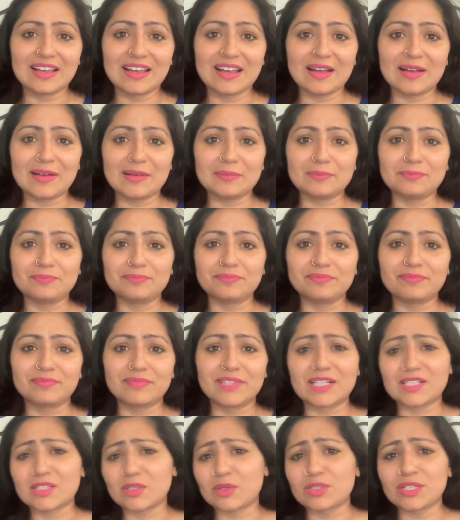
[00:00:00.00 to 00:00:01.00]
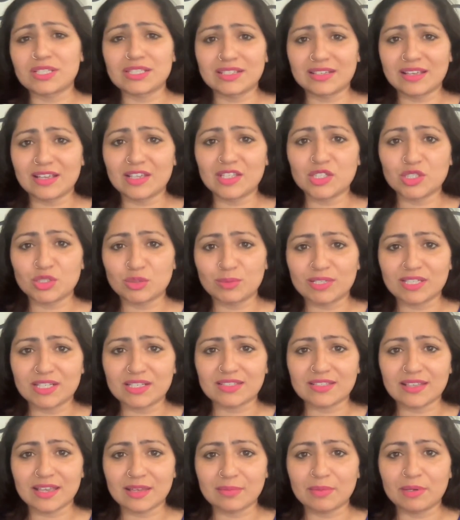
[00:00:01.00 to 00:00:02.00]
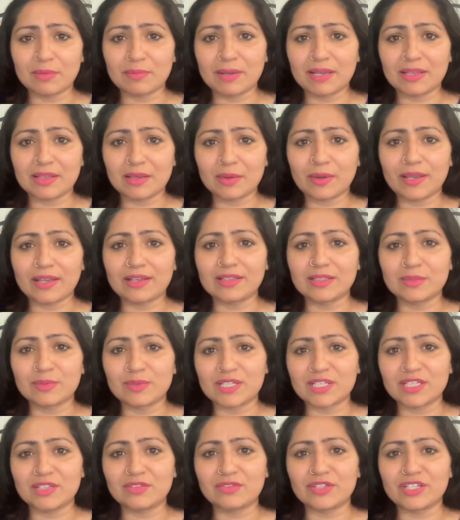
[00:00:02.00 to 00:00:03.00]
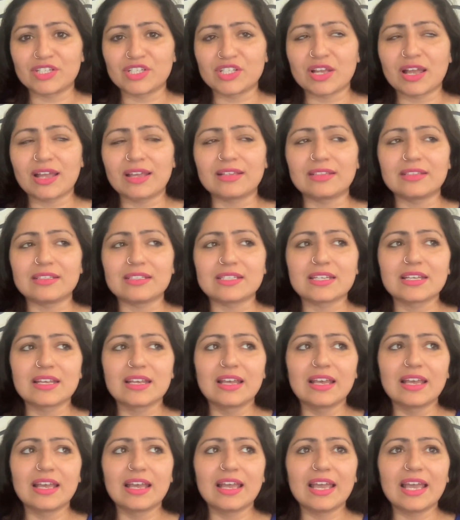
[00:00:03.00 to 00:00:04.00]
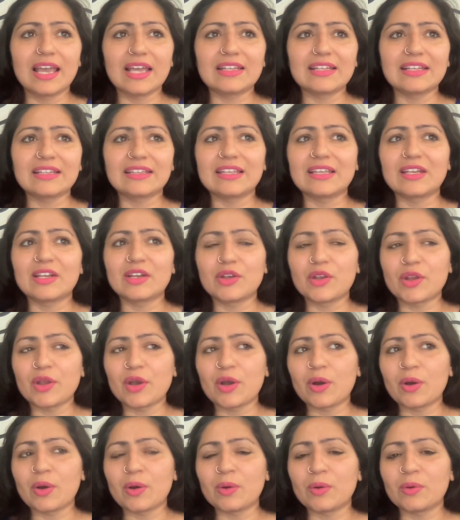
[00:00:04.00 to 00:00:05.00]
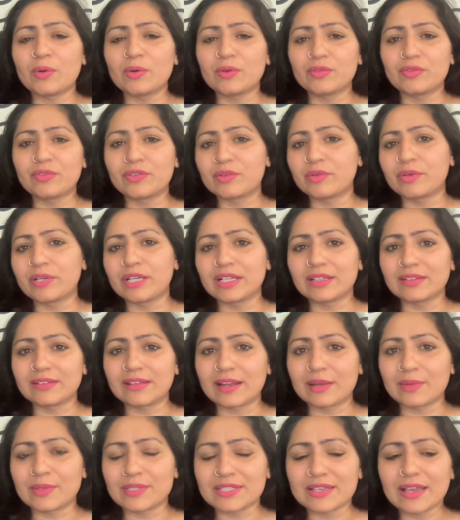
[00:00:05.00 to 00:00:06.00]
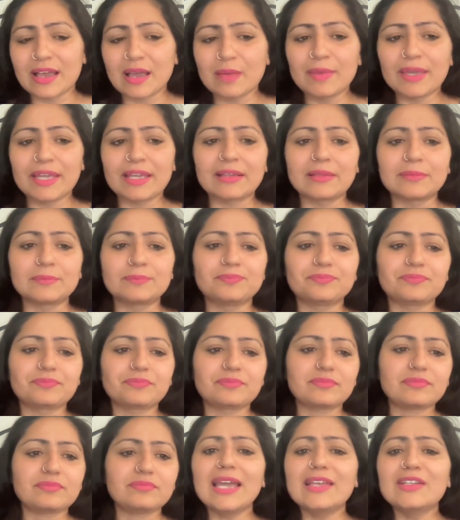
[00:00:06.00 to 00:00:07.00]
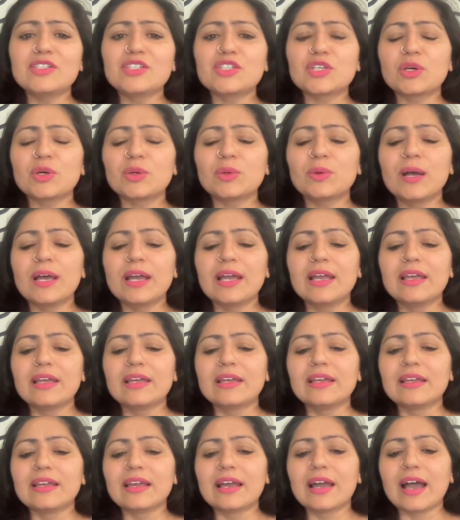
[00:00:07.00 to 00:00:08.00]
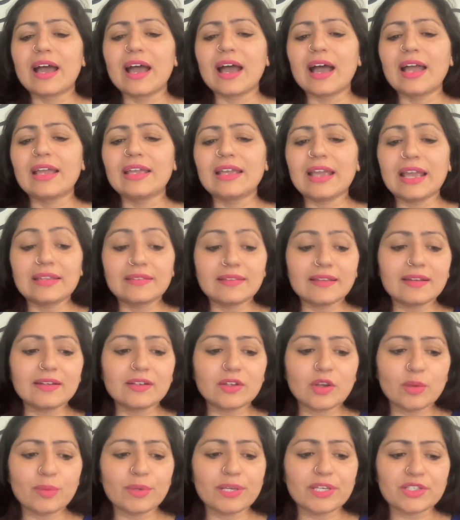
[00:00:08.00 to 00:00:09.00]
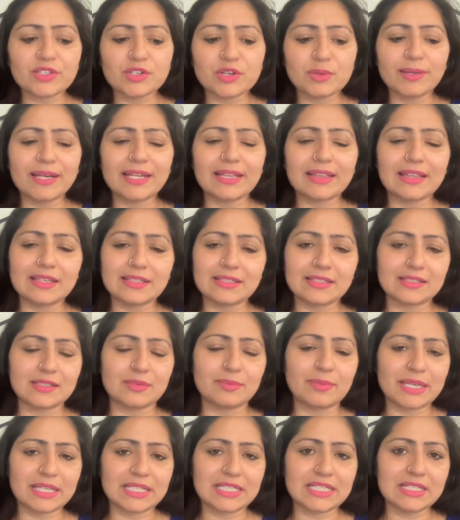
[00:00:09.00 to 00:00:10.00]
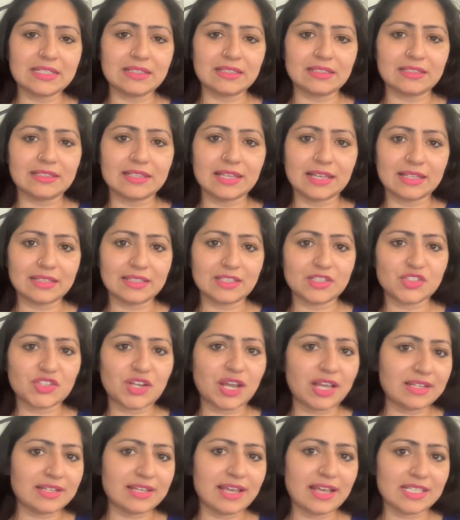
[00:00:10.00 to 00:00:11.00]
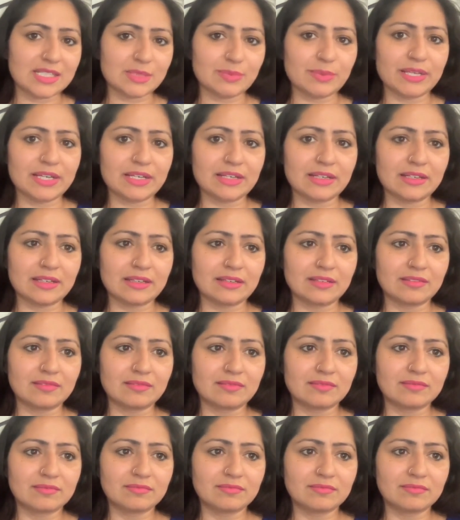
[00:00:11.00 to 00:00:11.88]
There's no such thing as too much excitement, by the way, especially for a child. And that they didn't know for real that I was coming. And so I let it go because nobody thinks it's a big deal that this child has been